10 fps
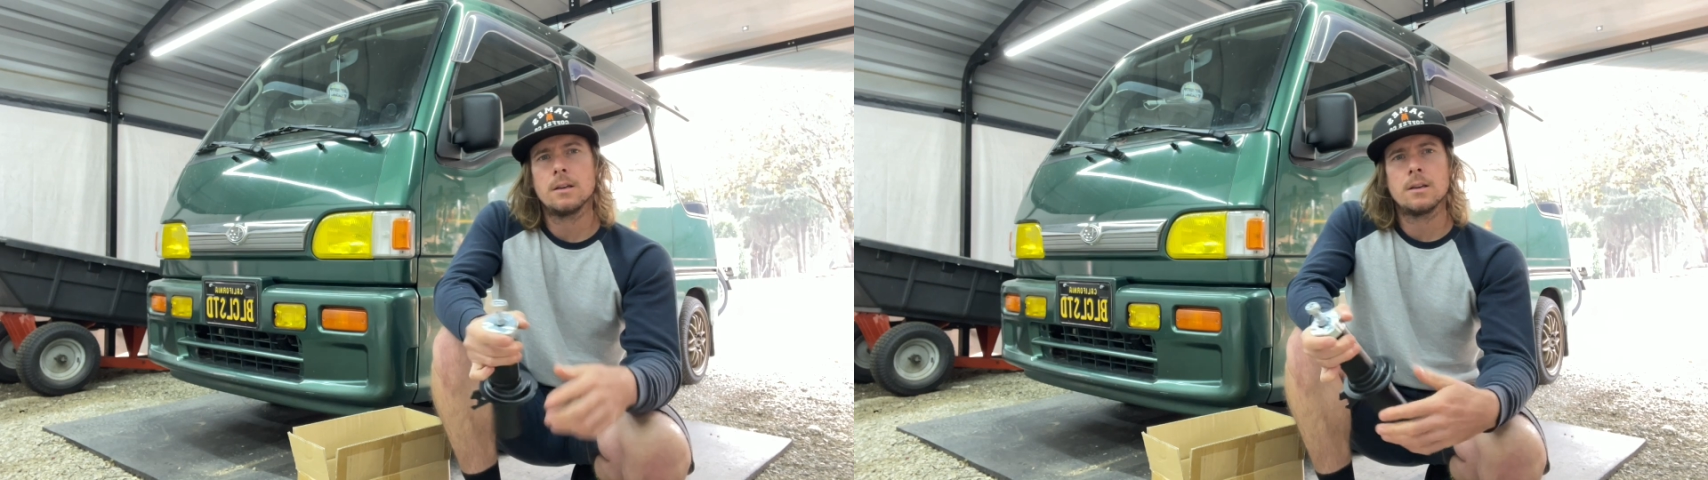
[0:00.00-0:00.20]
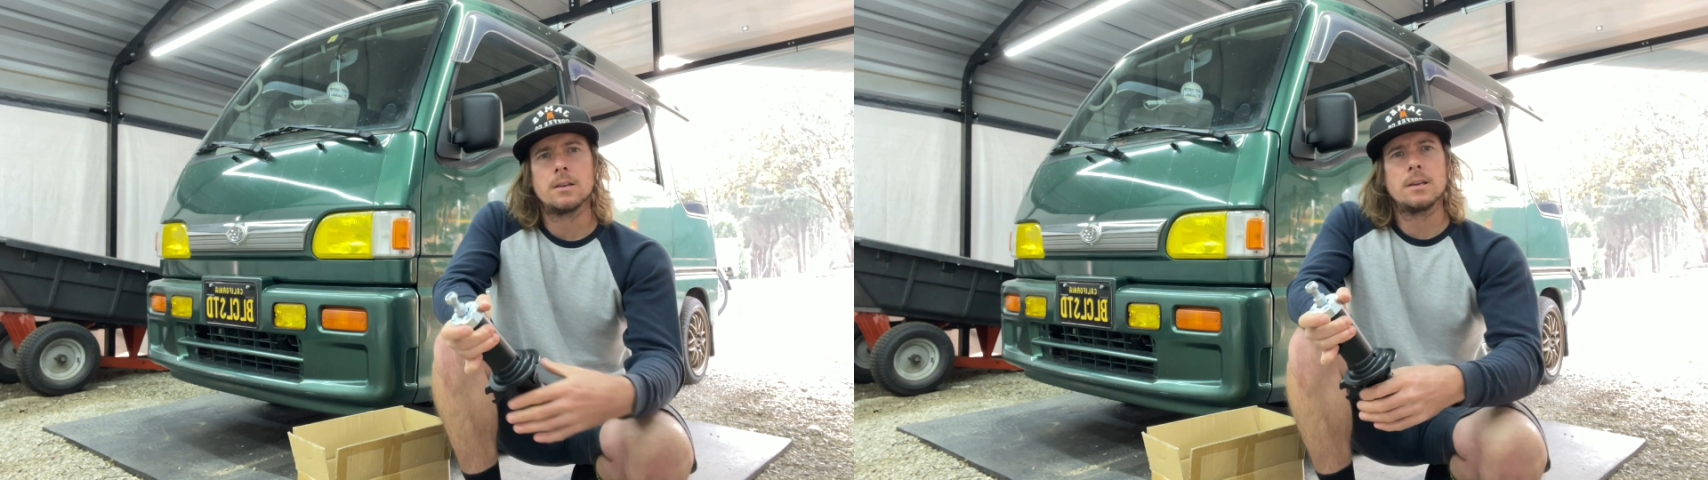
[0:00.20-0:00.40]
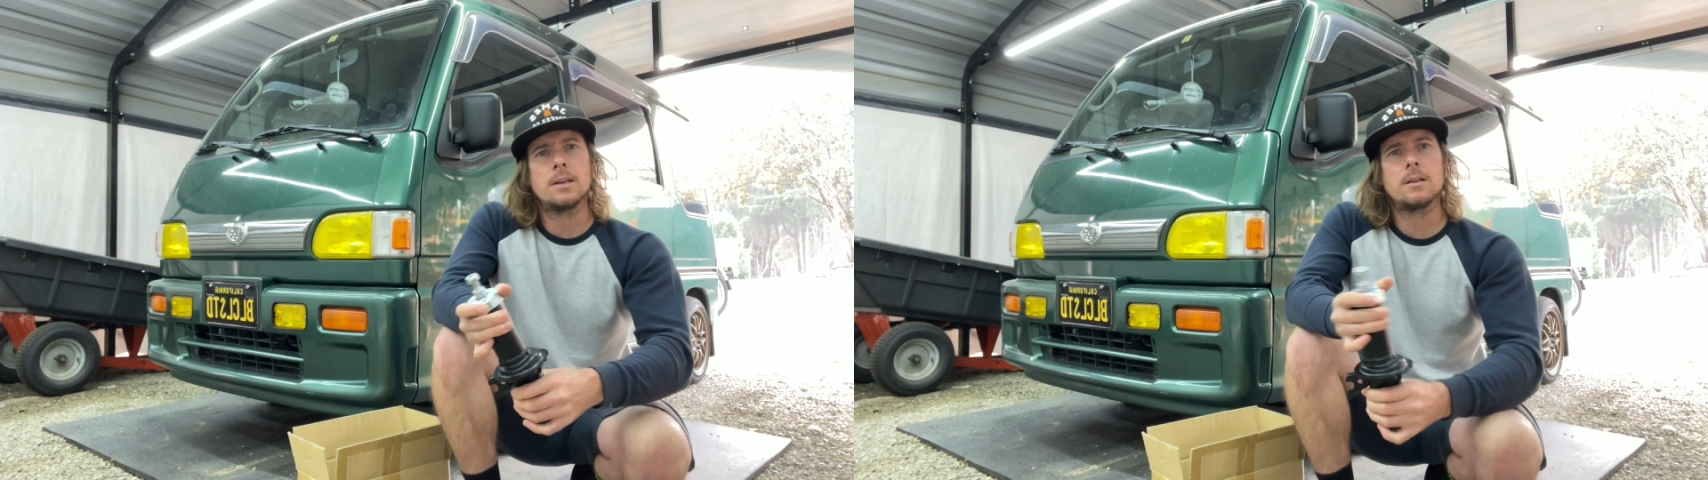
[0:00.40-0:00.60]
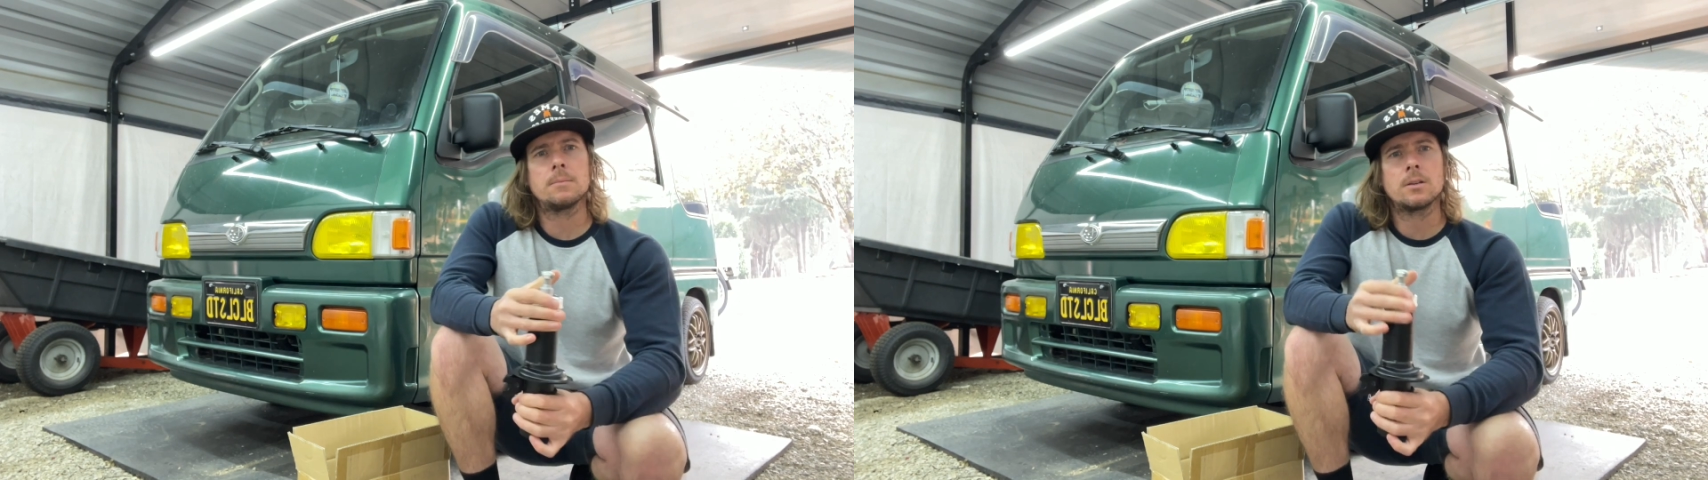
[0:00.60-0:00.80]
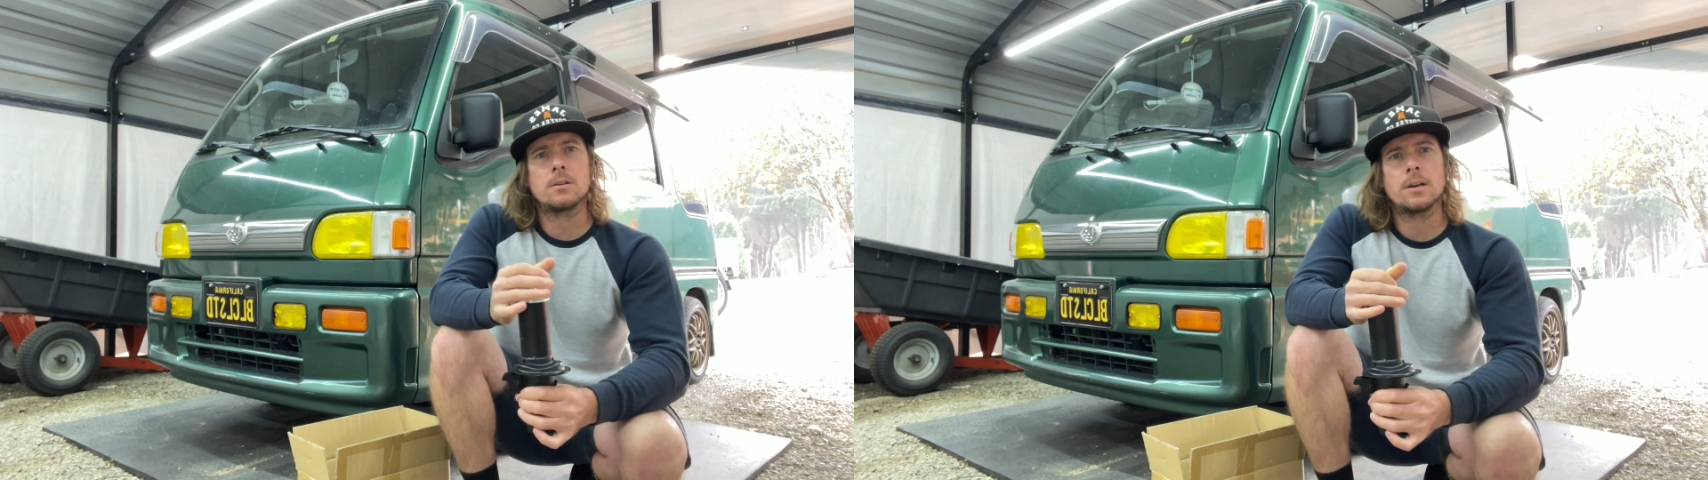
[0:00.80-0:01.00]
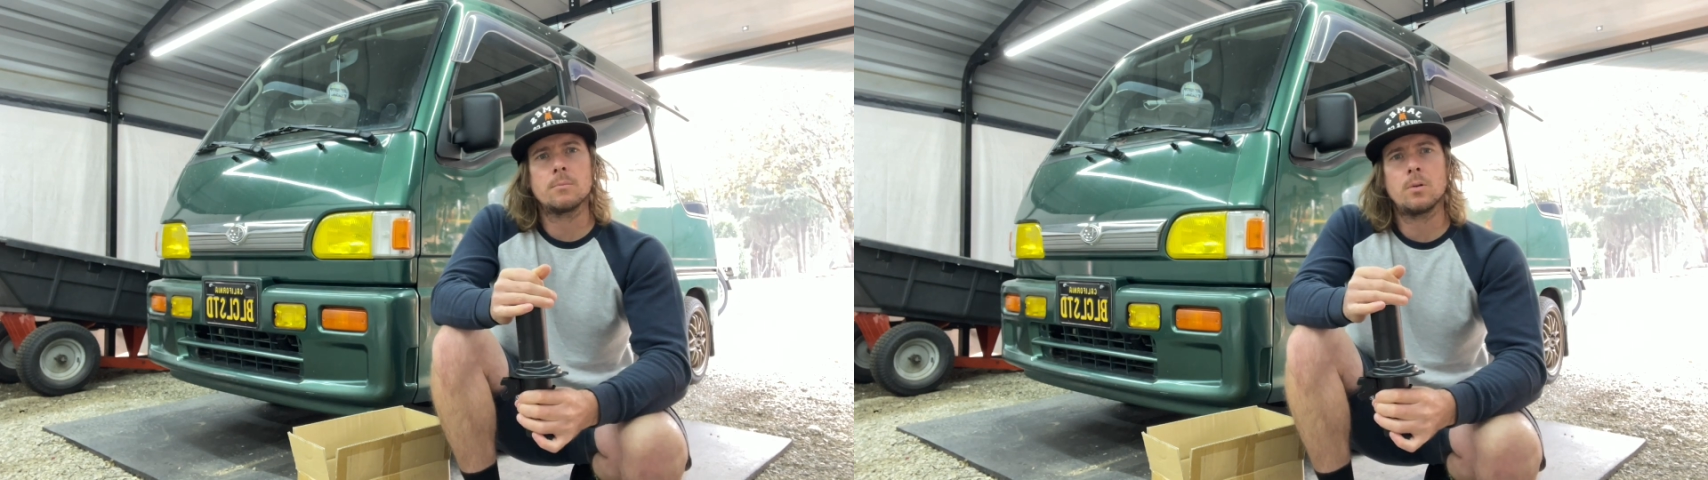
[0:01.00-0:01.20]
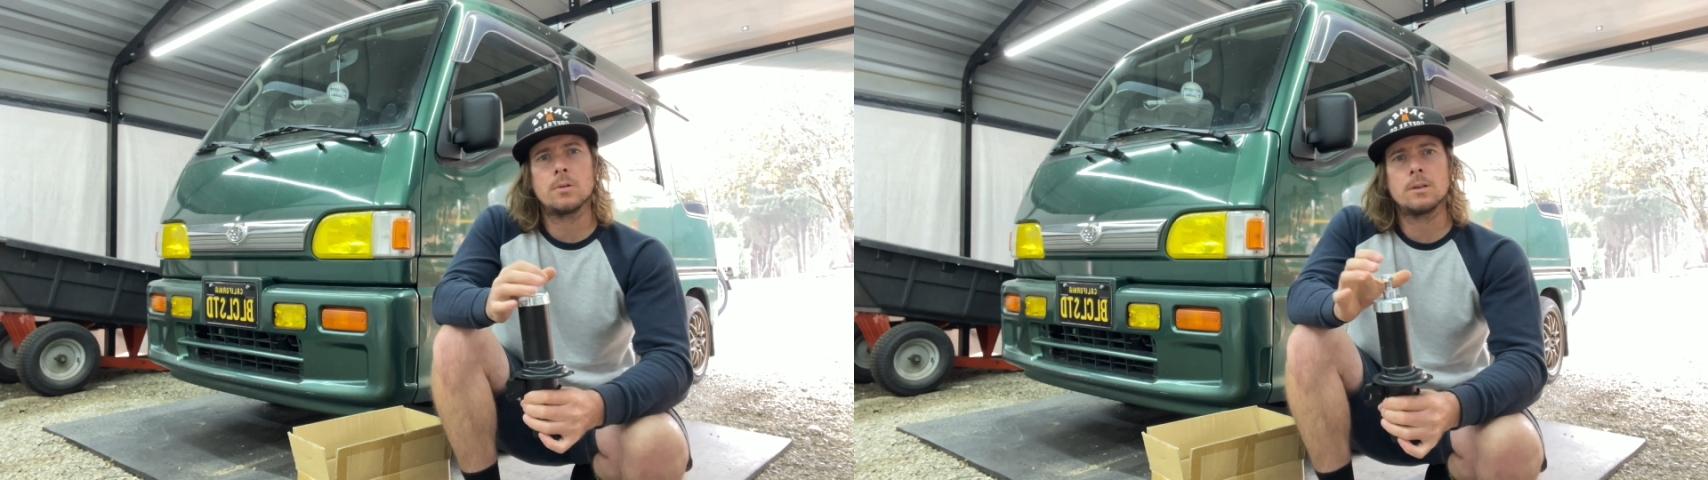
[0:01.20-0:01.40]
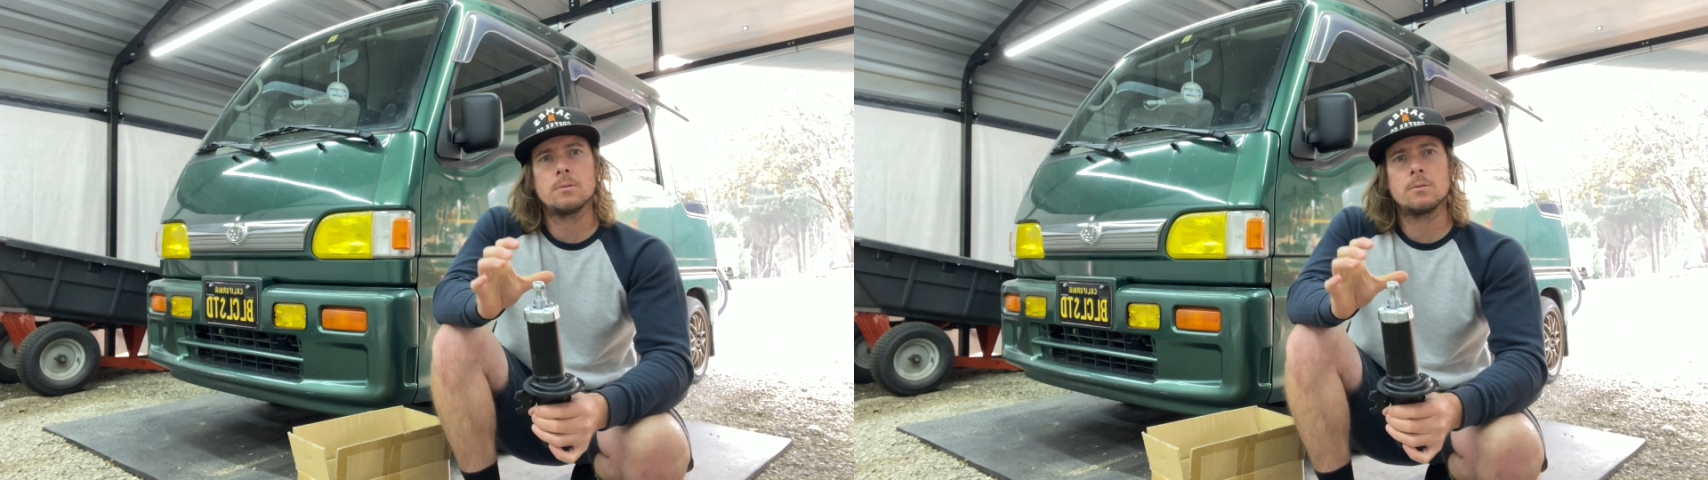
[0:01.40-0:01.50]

you heat up the crank pulley,